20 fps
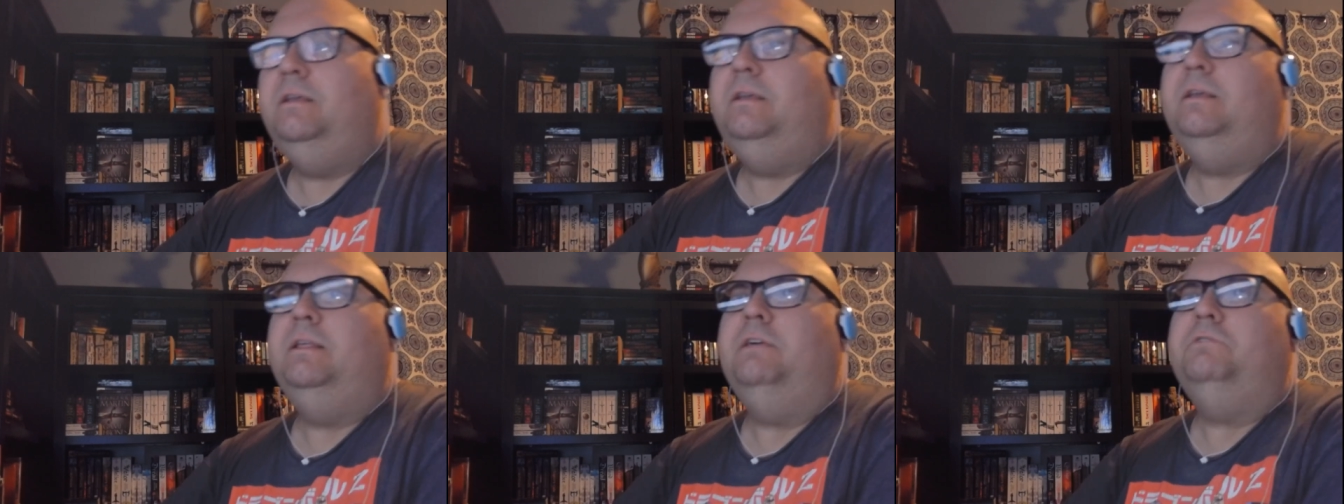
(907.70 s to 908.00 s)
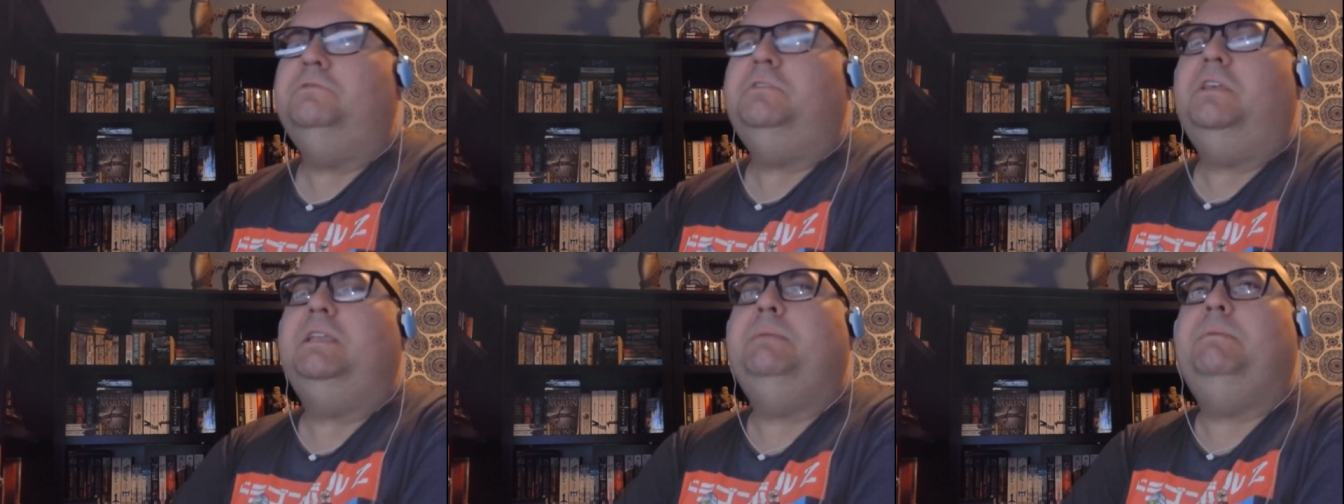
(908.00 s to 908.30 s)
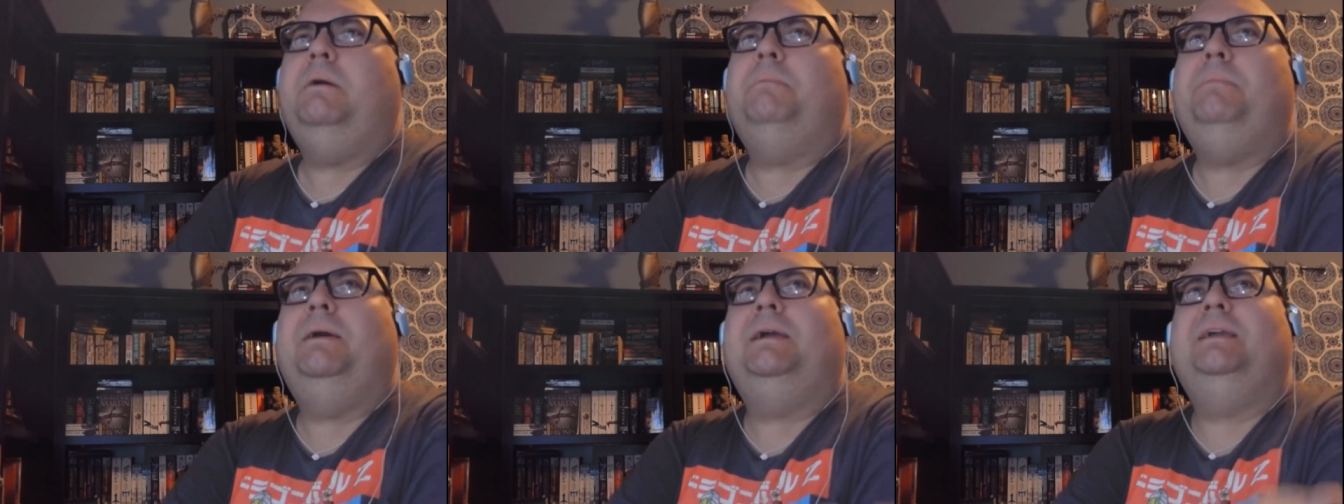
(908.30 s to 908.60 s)
I was the thing
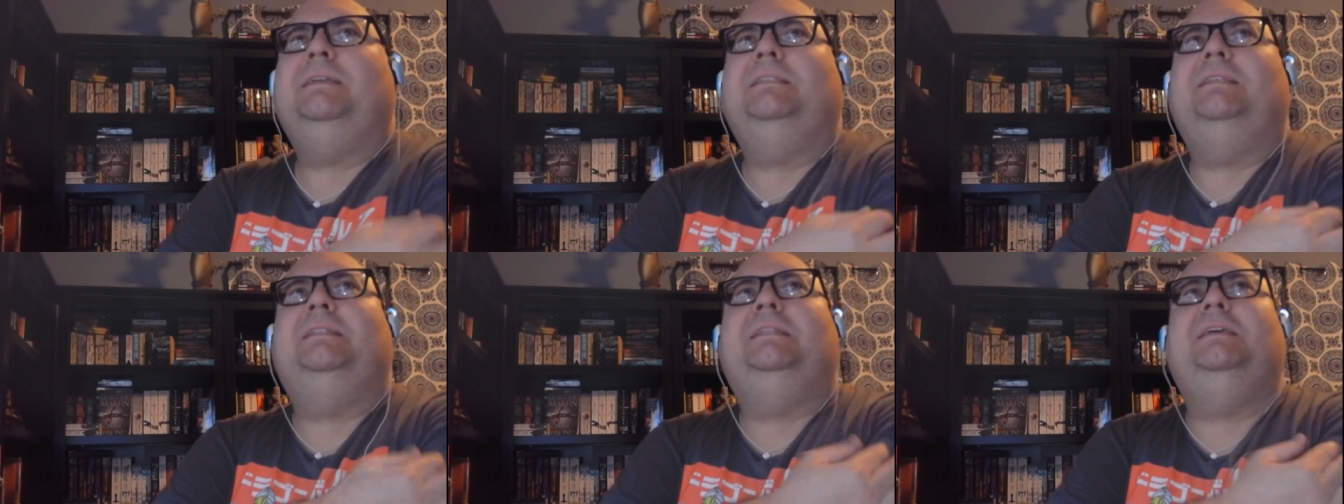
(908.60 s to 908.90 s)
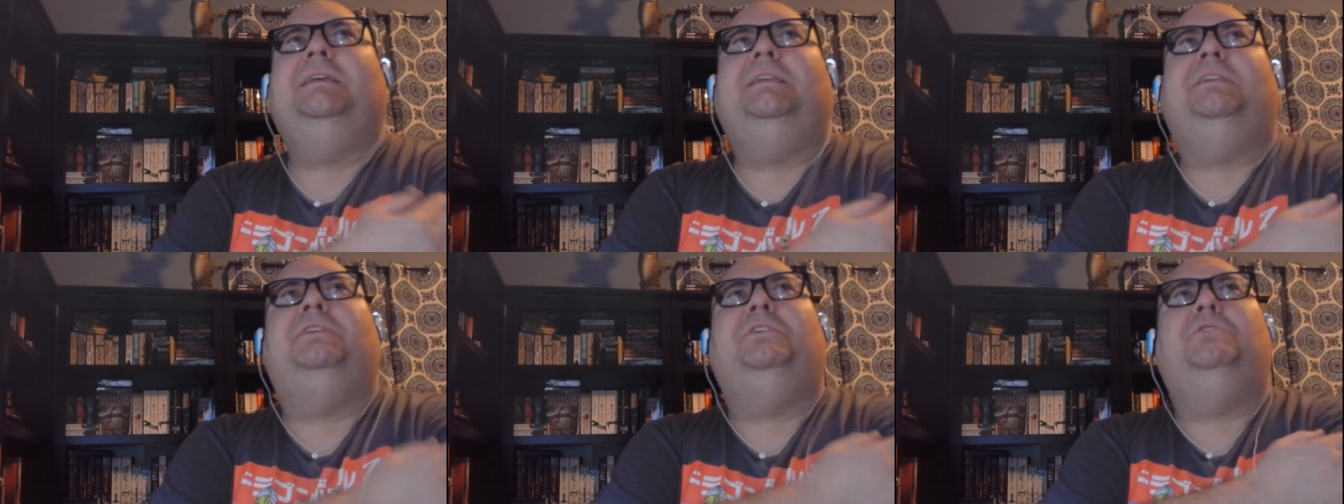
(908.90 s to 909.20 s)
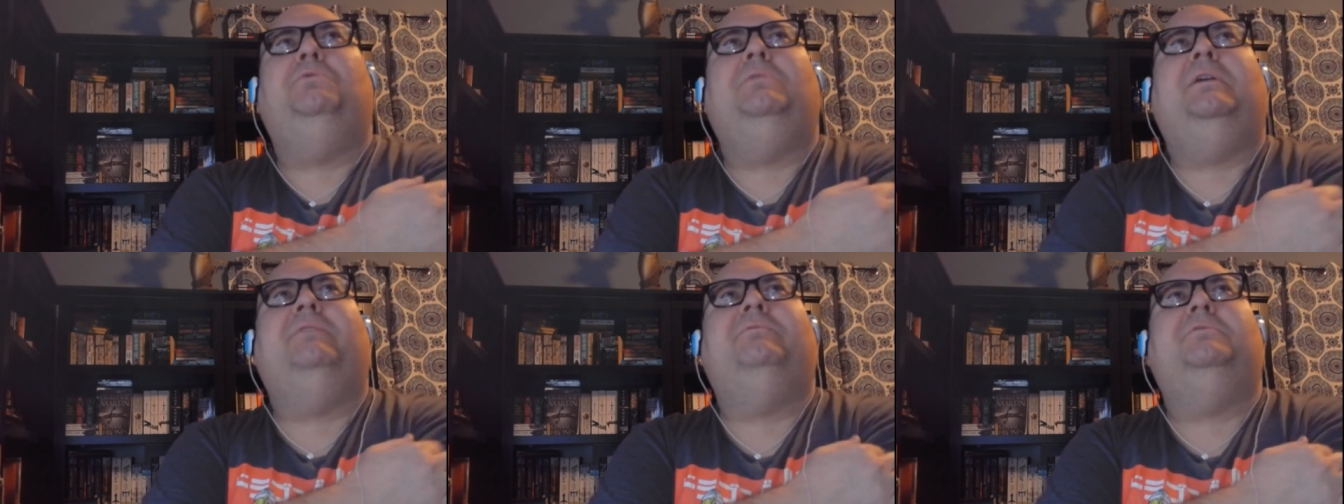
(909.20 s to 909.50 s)
about back in the day.
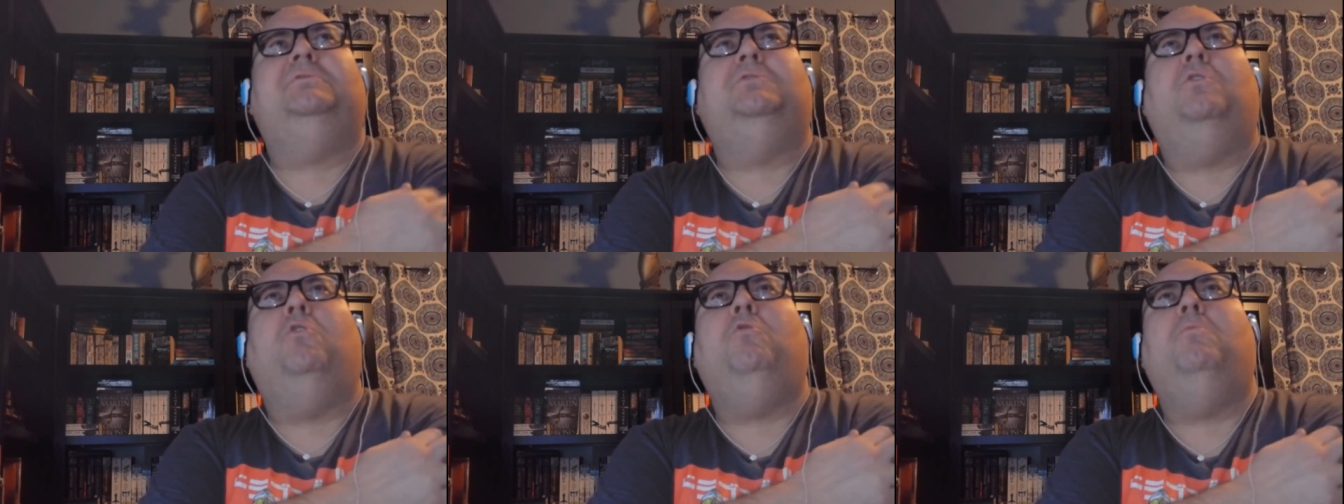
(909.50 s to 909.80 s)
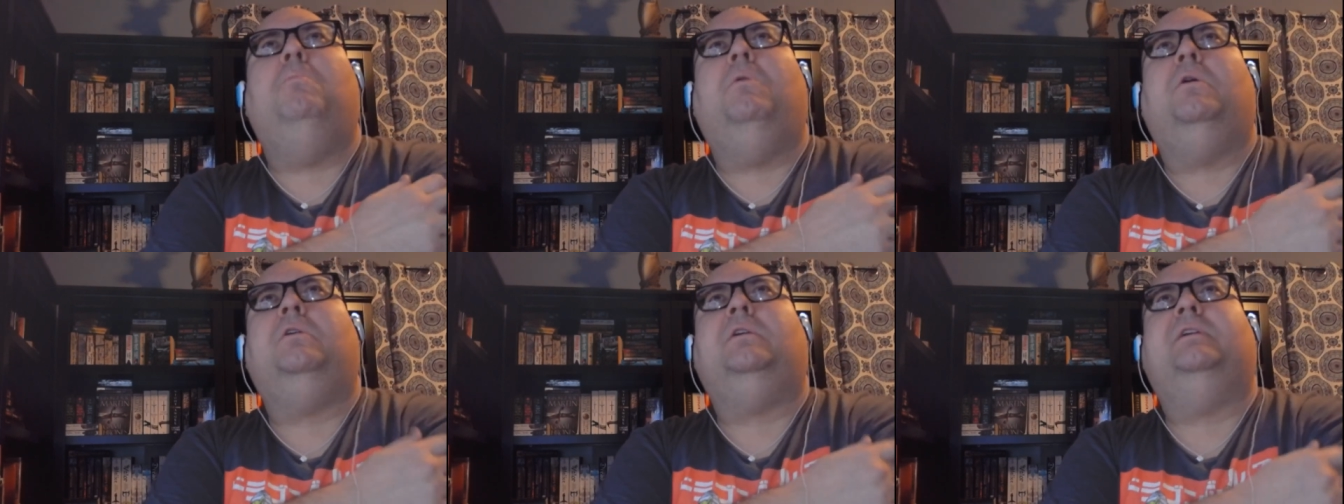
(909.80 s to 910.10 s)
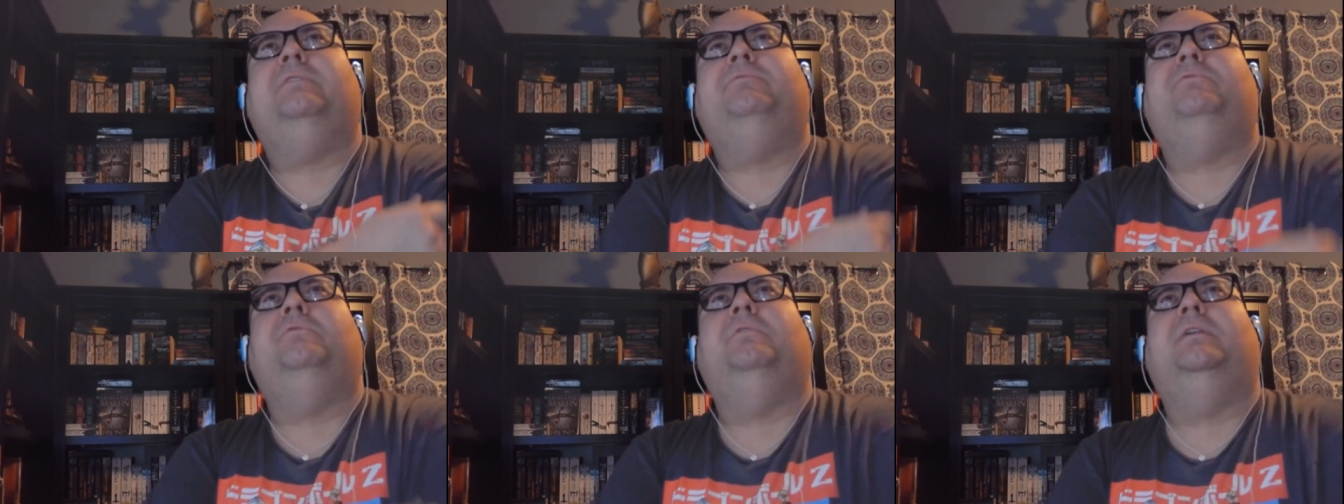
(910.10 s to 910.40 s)
You'd have this whole
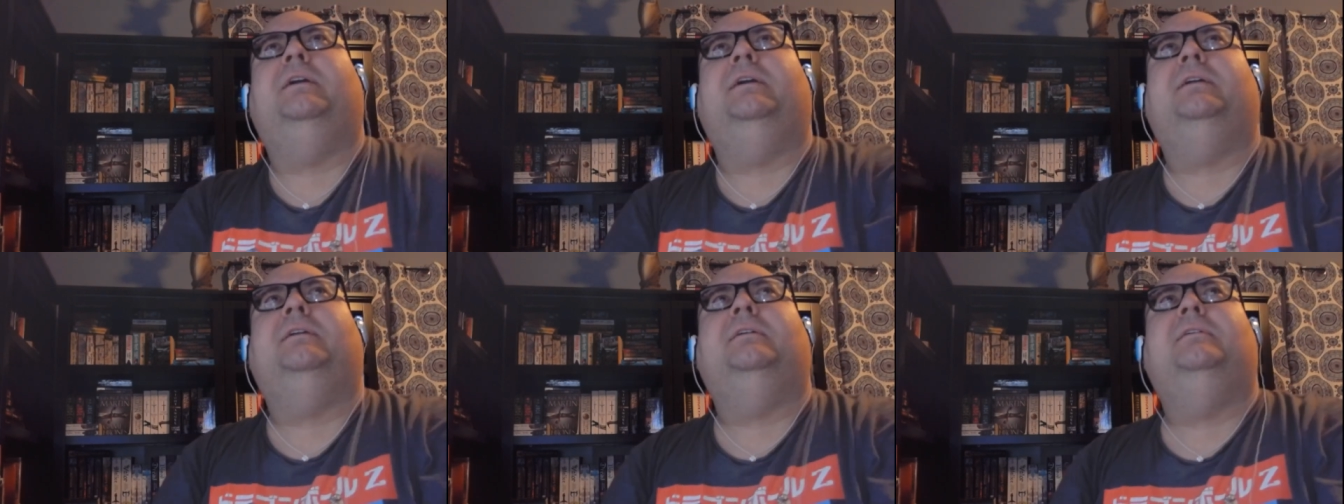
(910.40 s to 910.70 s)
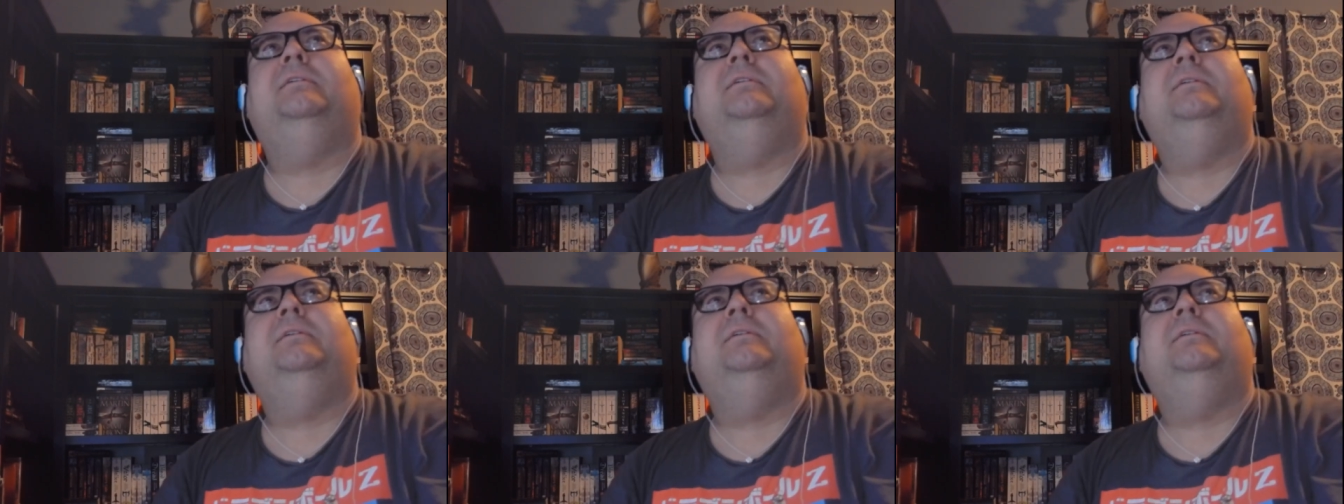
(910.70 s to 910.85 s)
market for like